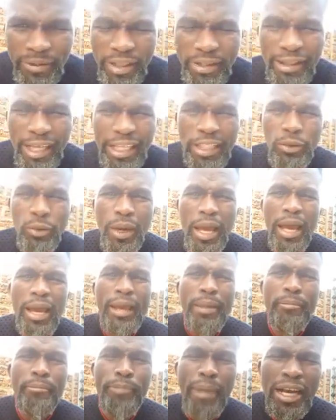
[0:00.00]
that we are
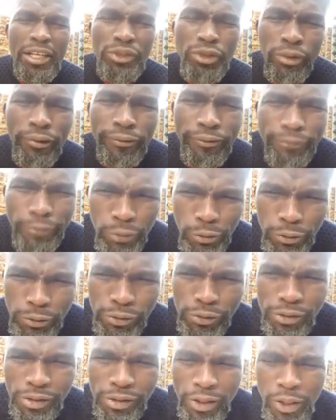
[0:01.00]
a bunch of
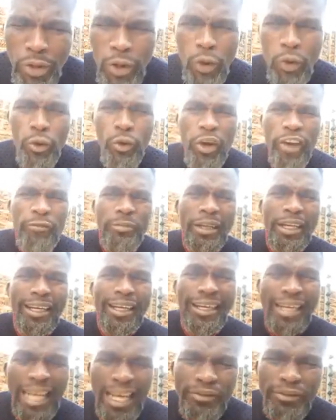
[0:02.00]
fools who have
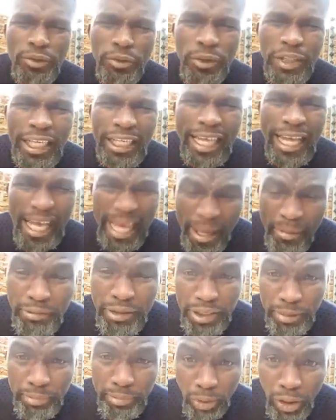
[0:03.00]
been left with an
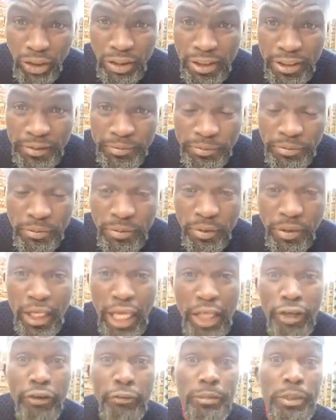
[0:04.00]
empty pot,
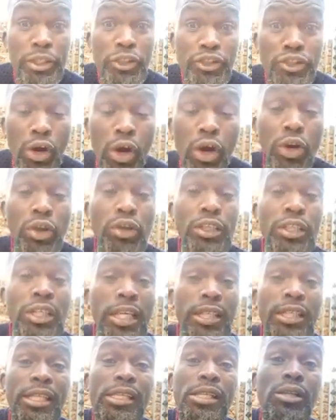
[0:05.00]
and we've been told
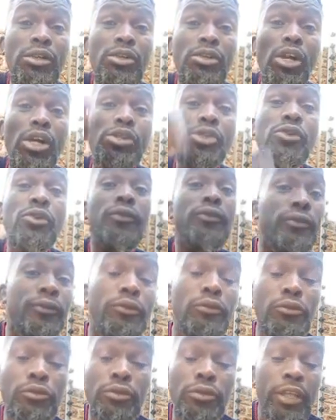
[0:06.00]
that there's lots of
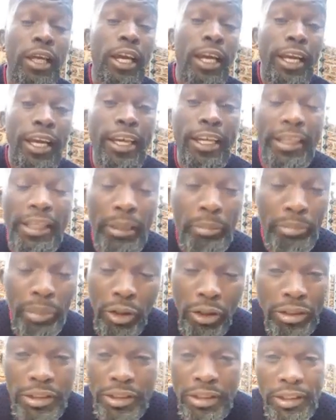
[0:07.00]
food in the
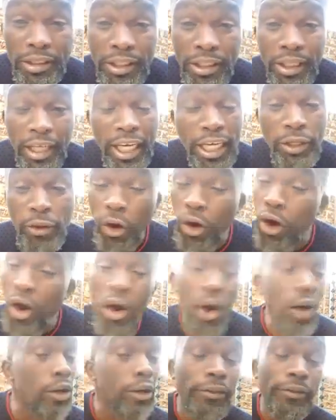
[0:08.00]
pot. And
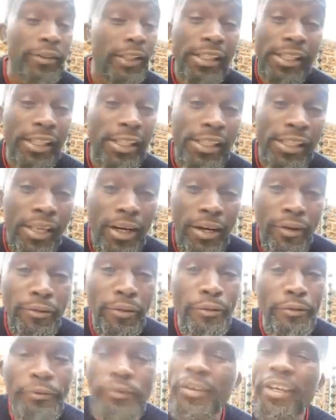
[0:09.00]
all of us,
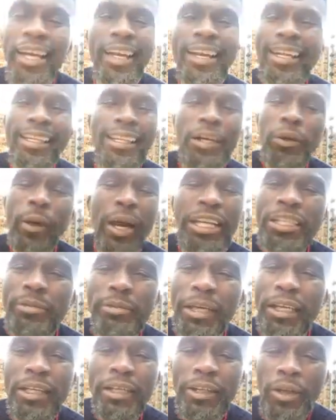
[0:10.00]
for fearing the white
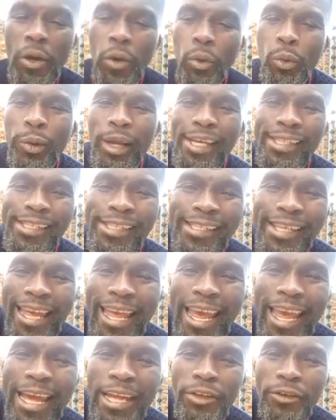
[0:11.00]
men, we are
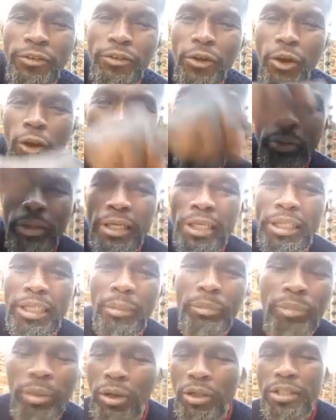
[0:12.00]
scared of opening
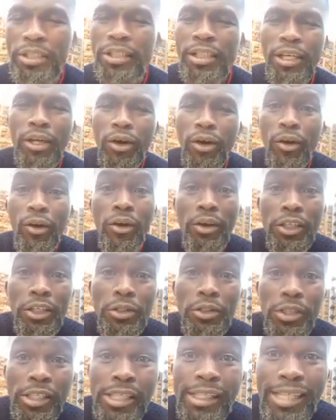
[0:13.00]
the pot only
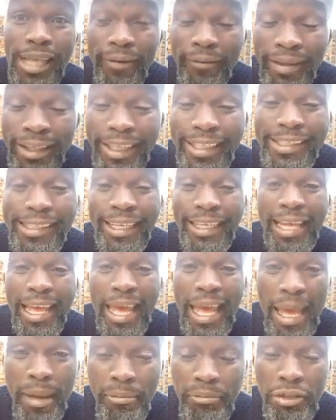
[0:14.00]
to discover that it's an
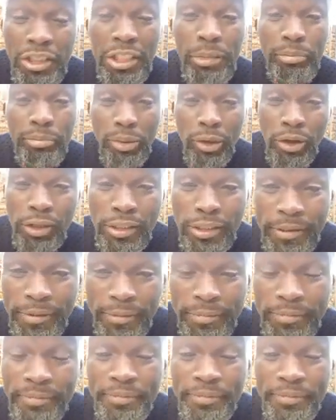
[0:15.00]
empty pot